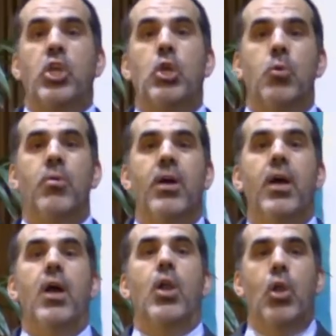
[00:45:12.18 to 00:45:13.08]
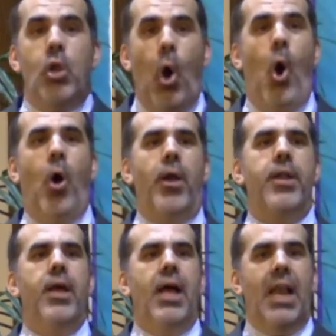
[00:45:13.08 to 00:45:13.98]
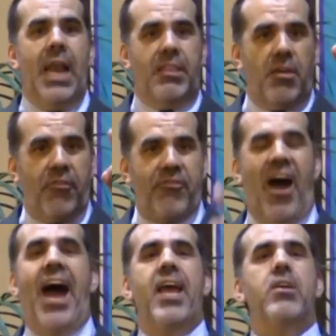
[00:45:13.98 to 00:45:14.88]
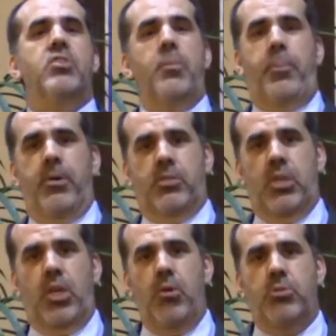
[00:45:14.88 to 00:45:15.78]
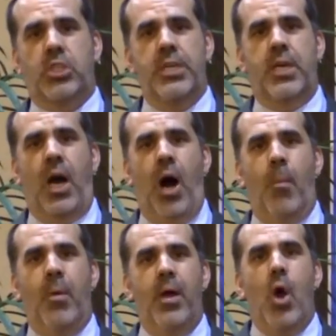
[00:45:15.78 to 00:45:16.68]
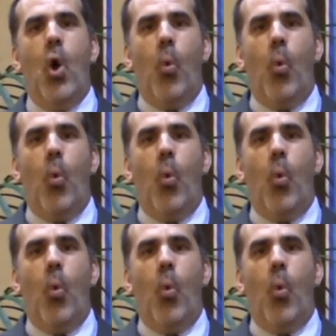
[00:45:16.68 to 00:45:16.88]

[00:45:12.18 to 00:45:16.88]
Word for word: you. Lord, let the fires of persecution come.